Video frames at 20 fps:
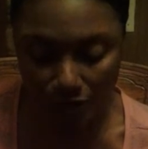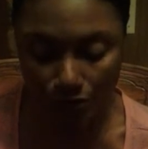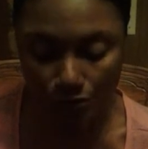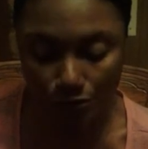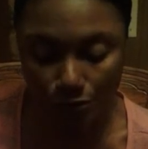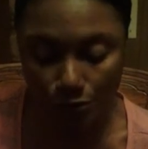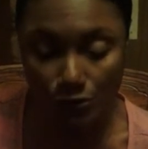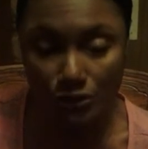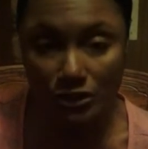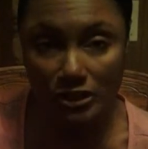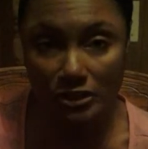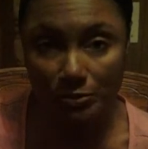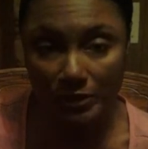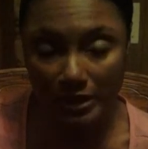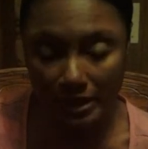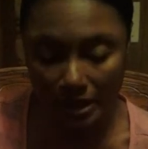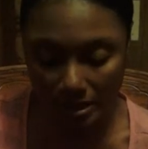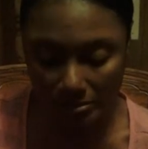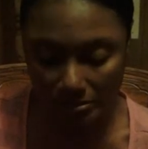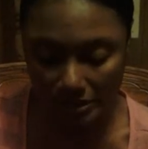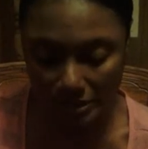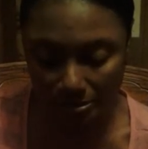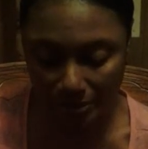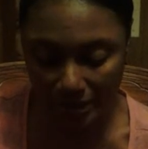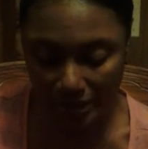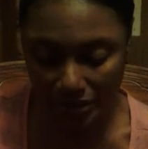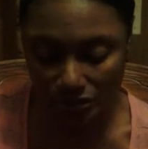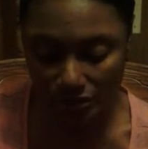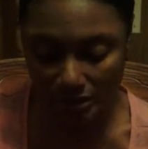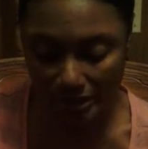Nurses become the
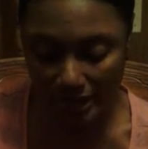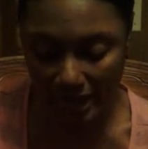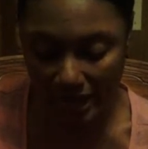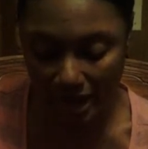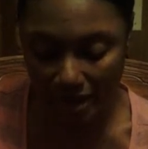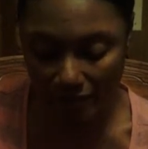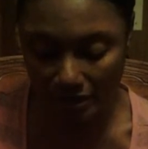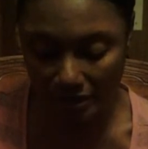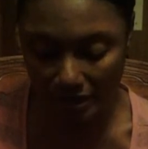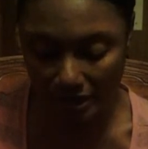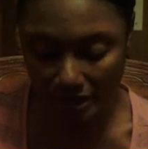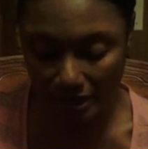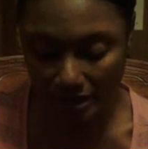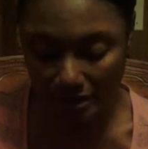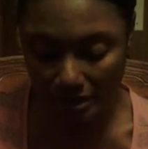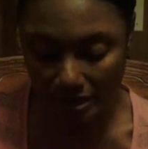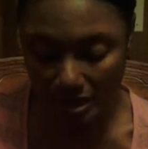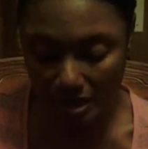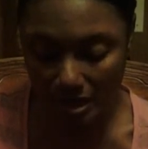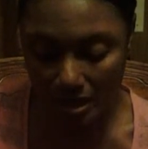patient advocate